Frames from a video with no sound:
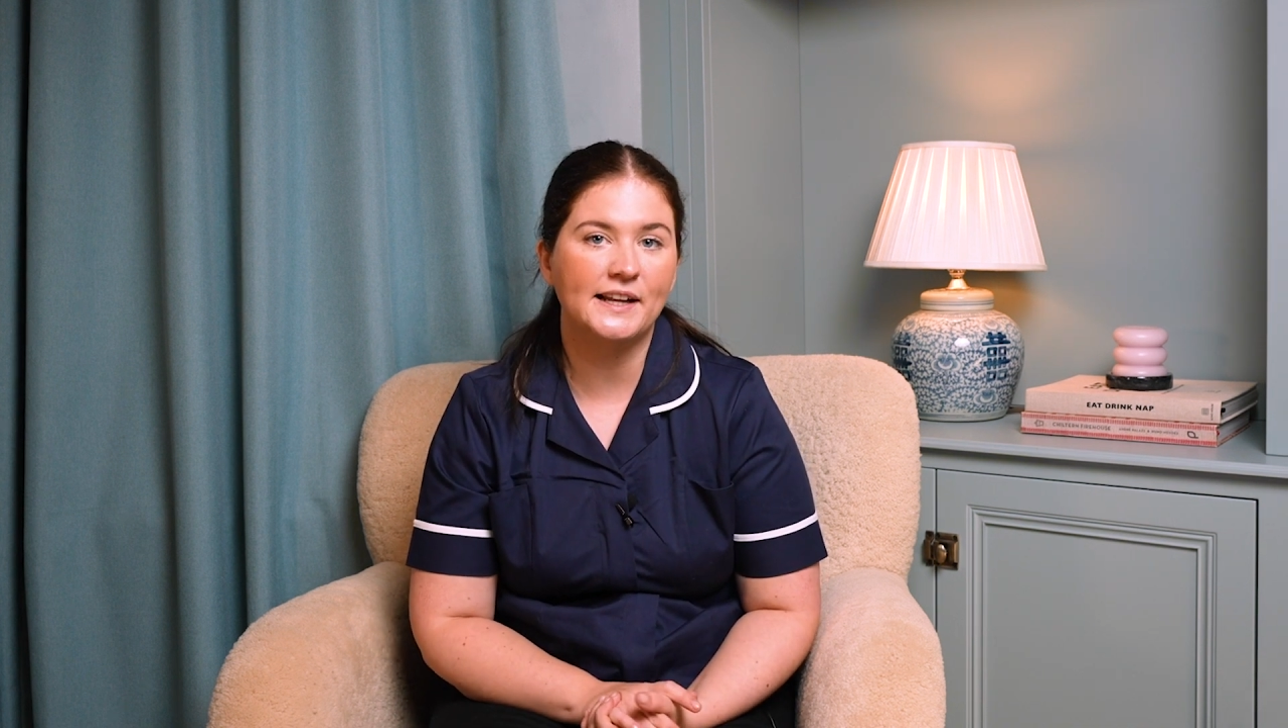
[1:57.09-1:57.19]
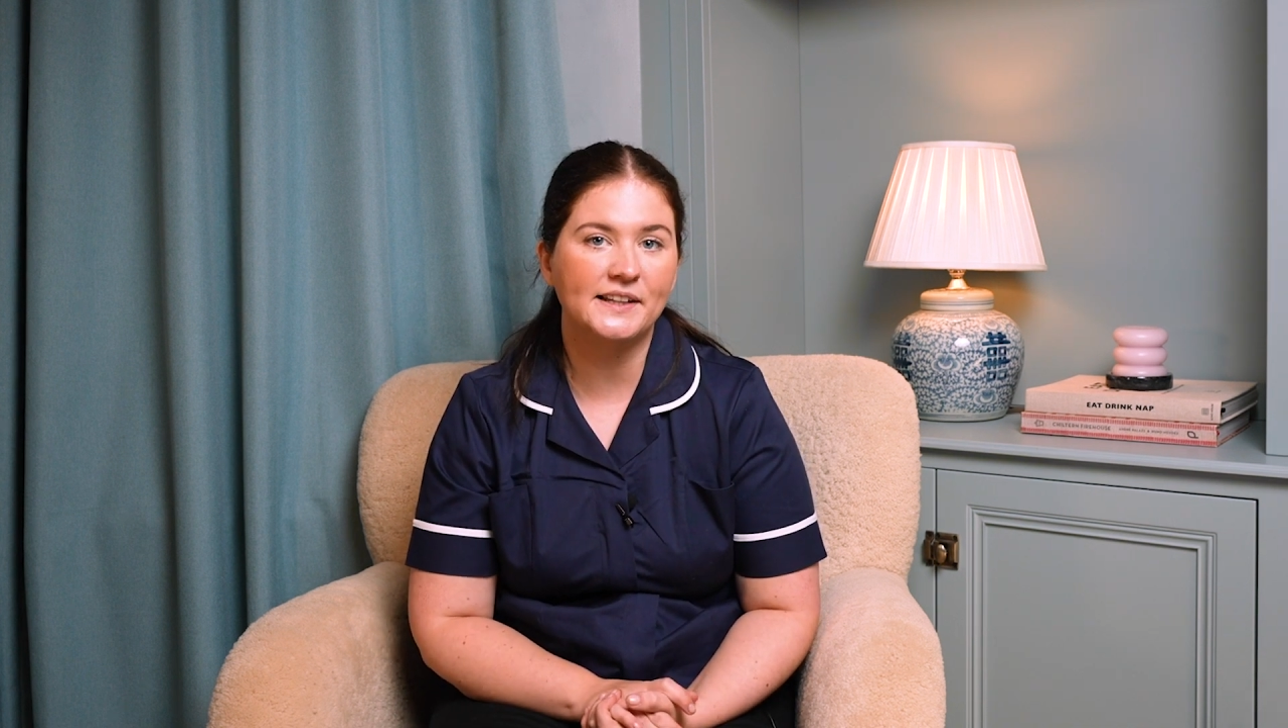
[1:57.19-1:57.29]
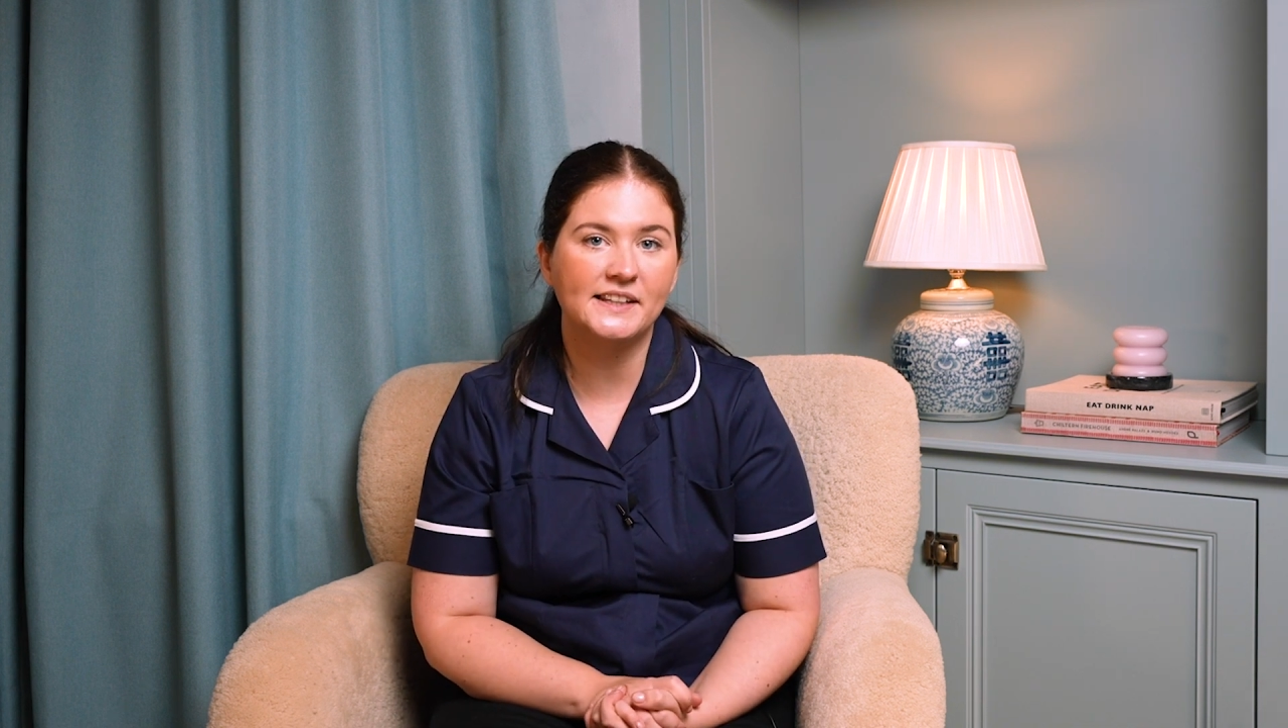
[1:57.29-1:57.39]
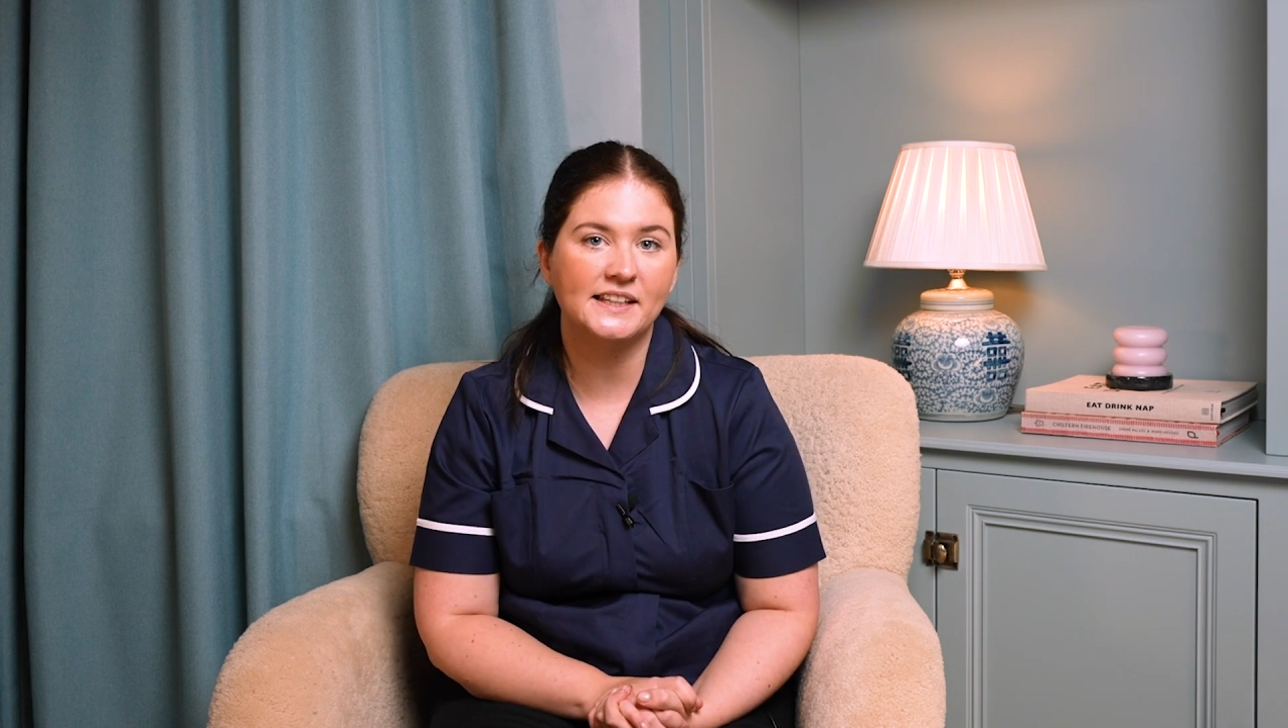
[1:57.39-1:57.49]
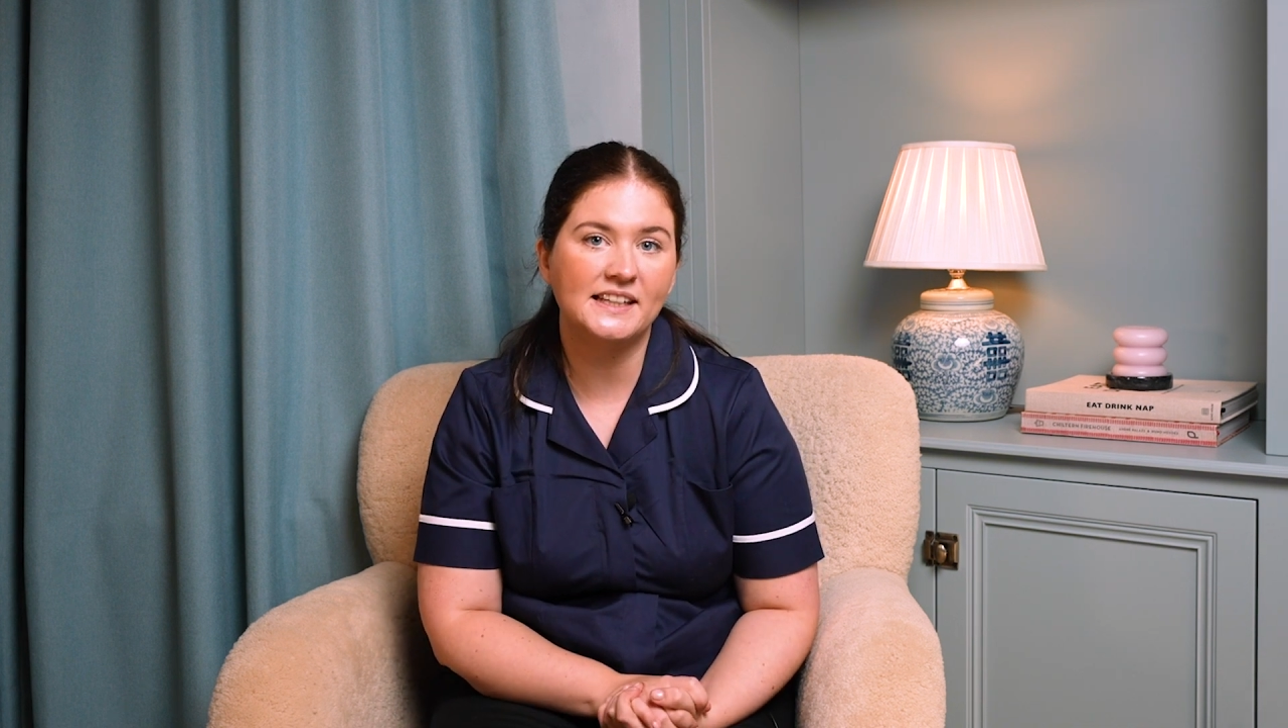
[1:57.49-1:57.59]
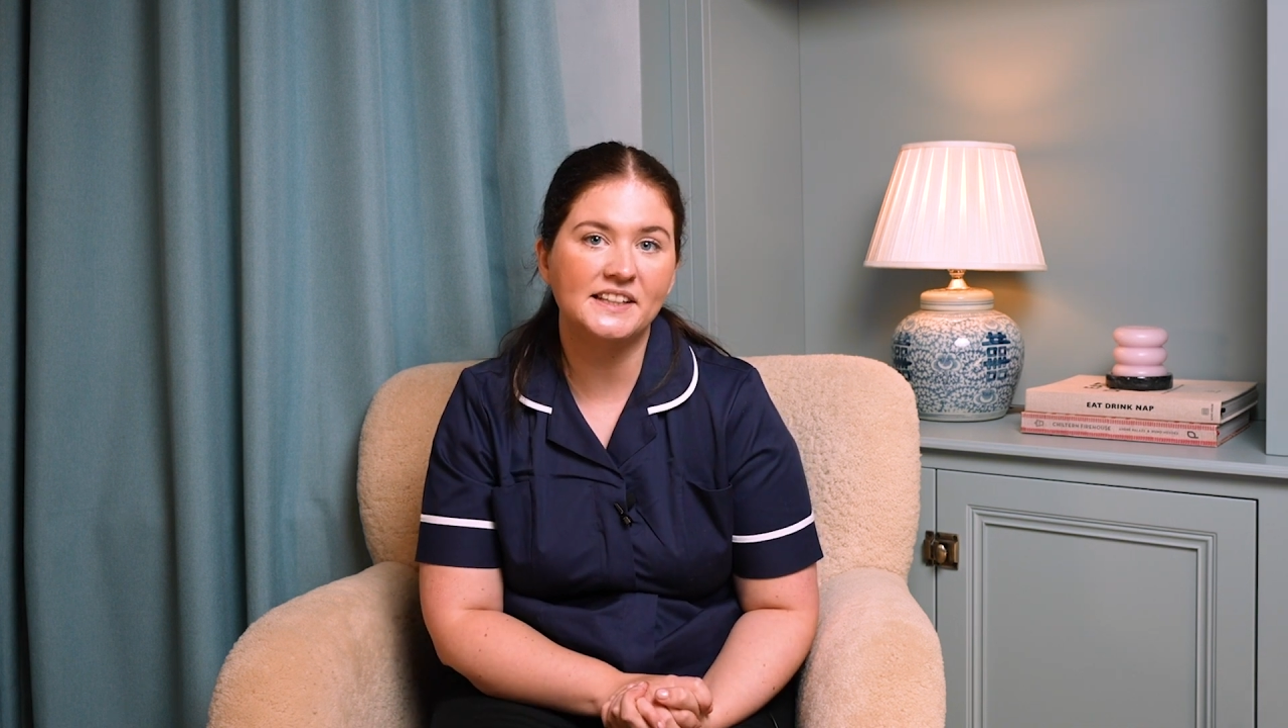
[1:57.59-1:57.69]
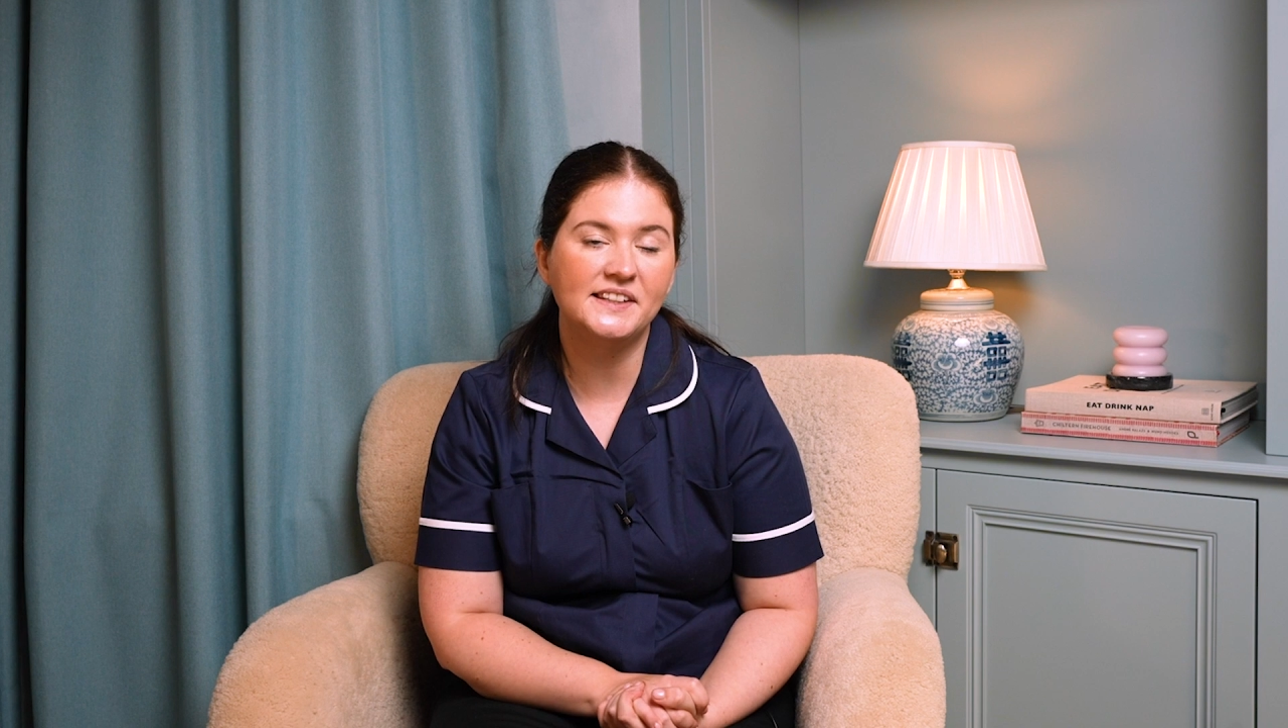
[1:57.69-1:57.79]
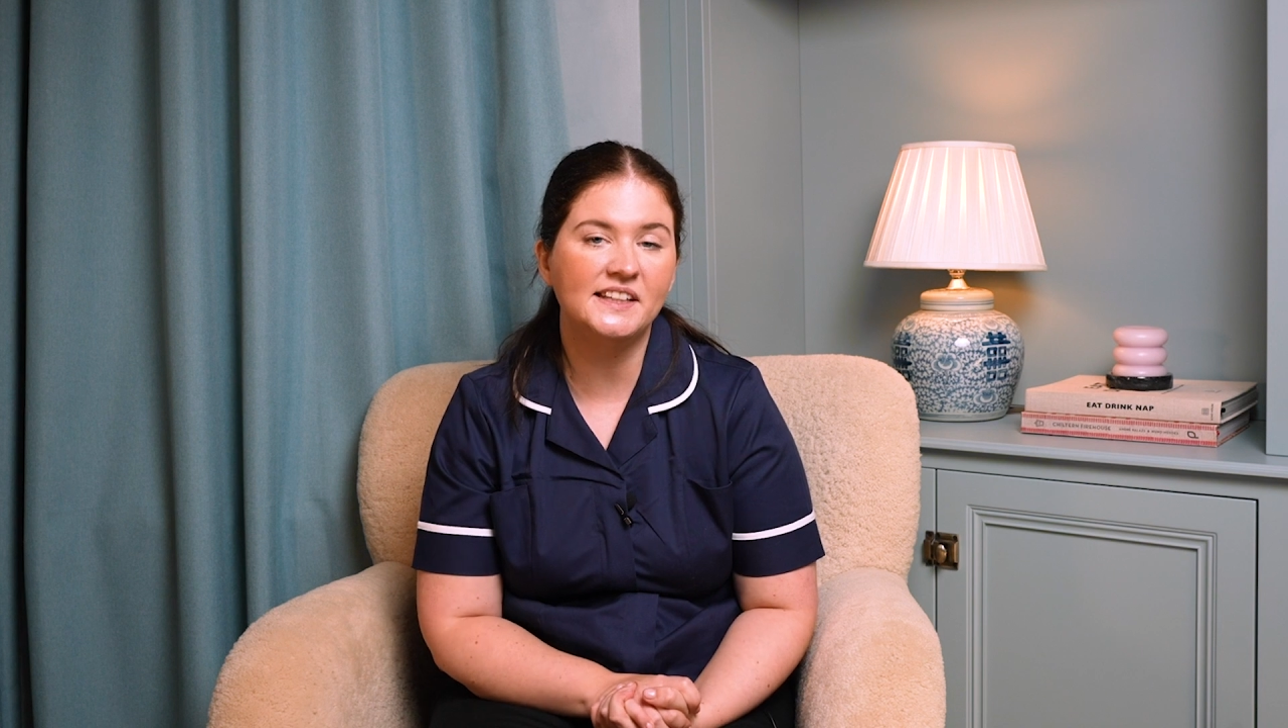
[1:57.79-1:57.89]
else that needs